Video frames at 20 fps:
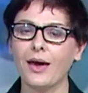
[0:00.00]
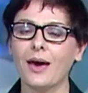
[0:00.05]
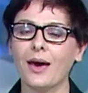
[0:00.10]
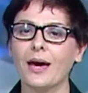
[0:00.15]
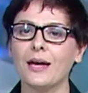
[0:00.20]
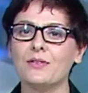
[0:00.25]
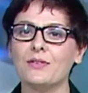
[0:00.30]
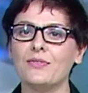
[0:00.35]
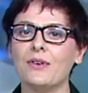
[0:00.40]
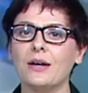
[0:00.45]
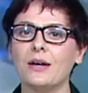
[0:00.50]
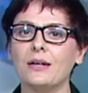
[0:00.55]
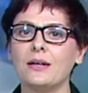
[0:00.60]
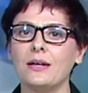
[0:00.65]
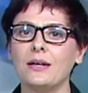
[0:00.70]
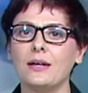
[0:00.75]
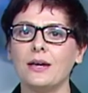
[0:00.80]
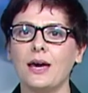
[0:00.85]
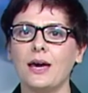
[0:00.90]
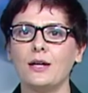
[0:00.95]
And
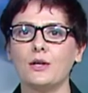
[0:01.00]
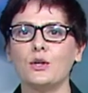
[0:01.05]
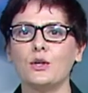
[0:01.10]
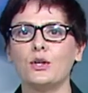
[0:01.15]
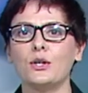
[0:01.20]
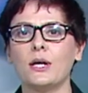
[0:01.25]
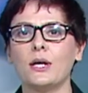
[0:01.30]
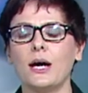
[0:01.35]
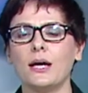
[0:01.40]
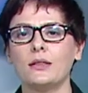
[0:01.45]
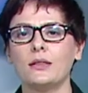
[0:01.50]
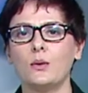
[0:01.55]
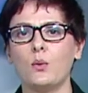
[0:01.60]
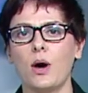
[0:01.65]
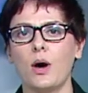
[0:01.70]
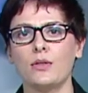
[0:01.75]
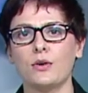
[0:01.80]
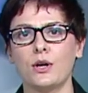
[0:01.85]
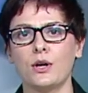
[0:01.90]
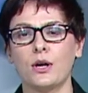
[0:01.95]
finally, a look at the
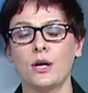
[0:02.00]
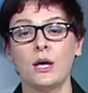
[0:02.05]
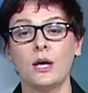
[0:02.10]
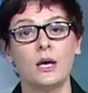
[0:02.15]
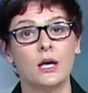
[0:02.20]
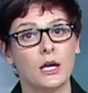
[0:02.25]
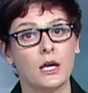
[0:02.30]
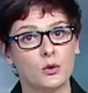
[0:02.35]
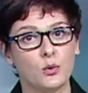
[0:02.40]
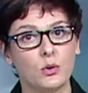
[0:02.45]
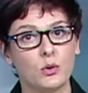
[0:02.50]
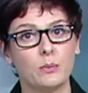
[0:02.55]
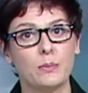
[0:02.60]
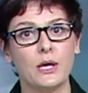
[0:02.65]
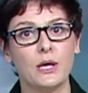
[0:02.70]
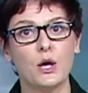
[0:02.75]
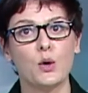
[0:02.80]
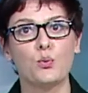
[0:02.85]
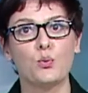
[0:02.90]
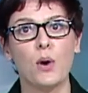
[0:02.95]
weather. It will
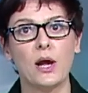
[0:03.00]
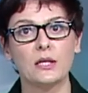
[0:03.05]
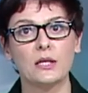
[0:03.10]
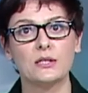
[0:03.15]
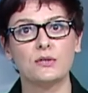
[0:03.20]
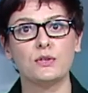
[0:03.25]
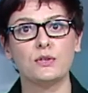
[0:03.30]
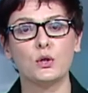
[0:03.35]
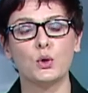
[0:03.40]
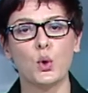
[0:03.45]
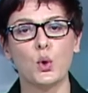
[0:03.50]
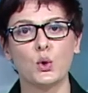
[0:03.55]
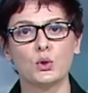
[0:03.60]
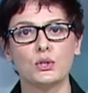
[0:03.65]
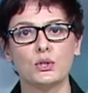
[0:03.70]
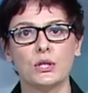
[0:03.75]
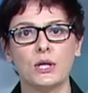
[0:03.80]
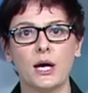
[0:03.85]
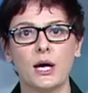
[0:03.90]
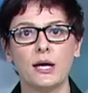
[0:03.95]
be relatively cold
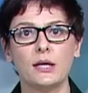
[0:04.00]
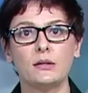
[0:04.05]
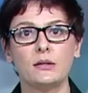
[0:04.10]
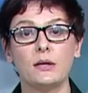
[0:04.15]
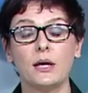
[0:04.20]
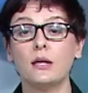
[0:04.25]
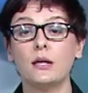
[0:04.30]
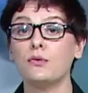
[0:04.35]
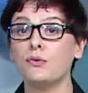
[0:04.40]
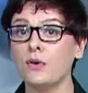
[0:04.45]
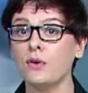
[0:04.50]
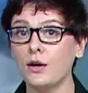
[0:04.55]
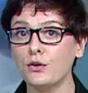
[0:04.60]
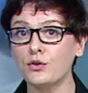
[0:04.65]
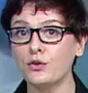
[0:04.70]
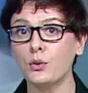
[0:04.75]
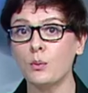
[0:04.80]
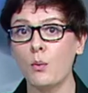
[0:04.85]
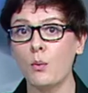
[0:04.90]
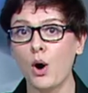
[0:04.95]
tonight and fair
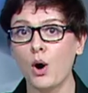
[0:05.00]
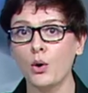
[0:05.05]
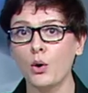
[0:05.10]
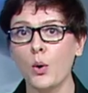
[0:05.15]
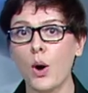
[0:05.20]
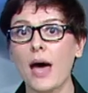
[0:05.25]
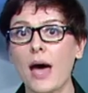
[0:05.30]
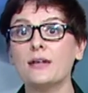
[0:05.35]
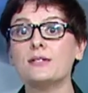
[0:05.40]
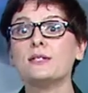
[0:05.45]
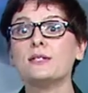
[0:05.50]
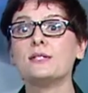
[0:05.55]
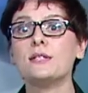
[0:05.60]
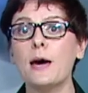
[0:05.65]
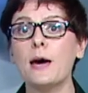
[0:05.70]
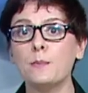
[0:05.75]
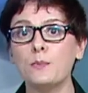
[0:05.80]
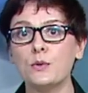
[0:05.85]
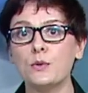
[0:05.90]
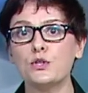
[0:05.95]
tomorrow as
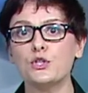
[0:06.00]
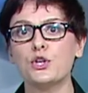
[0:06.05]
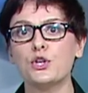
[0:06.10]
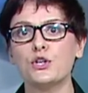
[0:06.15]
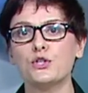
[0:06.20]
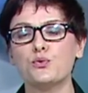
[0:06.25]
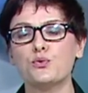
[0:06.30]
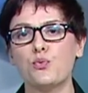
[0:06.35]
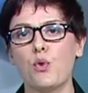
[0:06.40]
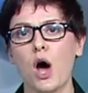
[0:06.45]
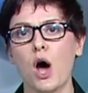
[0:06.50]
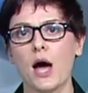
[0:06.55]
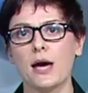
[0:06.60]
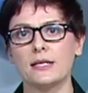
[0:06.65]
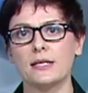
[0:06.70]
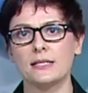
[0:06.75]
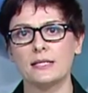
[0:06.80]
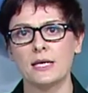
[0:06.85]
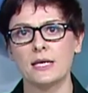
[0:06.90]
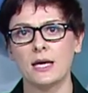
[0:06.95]
temperatures
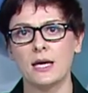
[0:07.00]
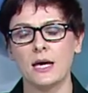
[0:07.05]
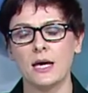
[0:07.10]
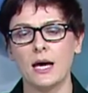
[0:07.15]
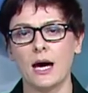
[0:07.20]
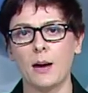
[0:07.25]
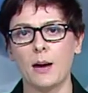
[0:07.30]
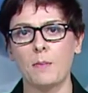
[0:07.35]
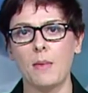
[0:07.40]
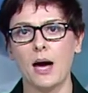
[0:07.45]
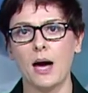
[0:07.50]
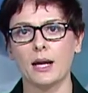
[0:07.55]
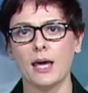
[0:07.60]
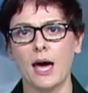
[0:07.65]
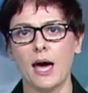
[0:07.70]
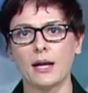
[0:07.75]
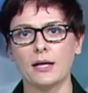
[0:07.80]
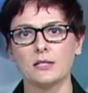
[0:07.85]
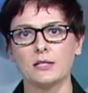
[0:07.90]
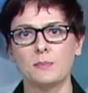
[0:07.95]
rise. Amman
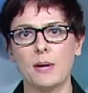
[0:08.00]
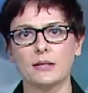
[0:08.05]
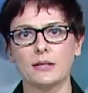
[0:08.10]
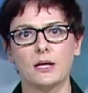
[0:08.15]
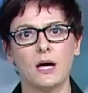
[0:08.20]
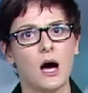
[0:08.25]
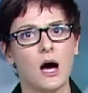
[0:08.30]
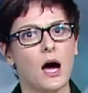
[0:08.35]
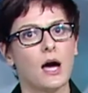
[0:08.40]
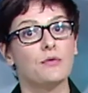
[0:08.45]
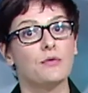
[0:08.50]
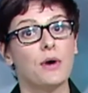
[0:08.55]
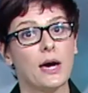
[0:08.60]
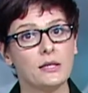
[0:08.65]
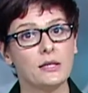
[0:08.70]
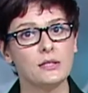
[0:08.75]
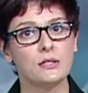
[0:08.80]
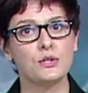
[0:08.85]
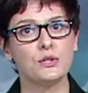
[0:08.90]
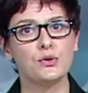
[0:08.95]
can expect a high of
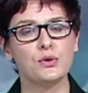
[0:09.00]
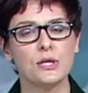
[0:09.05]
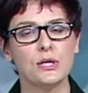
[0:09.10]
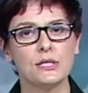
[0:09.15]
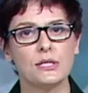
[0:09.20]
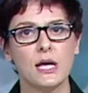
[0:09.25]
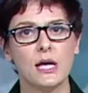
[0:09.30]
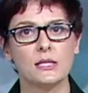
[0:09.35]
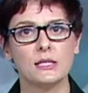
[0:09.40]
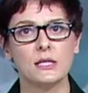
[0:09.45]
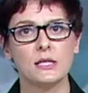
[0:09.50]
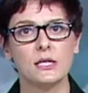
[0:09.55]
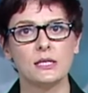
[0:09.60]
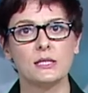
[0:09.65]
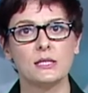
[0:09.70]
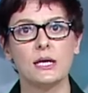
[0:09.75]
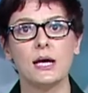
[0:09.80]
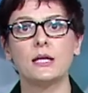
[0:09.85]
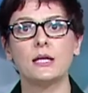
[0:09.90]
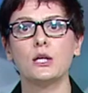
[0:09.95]
18 degrees
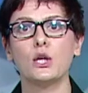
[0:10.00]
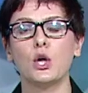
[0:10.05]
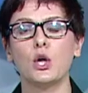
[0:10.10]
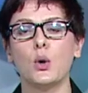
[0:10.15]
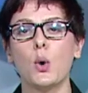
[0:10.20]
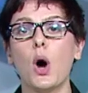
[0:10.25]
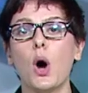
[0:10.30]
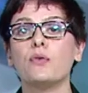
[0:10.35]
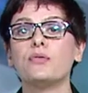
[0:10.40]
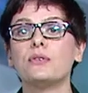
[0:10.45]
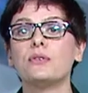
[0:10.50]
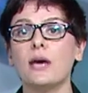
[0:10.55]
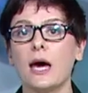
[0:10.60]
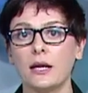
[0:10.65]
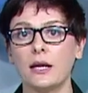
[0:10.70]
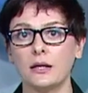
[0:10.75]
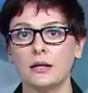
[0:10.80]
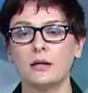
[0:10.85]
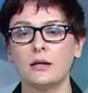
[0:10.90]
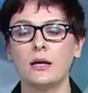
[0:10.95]
Celsius and a low of
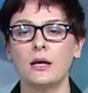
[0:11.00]
10.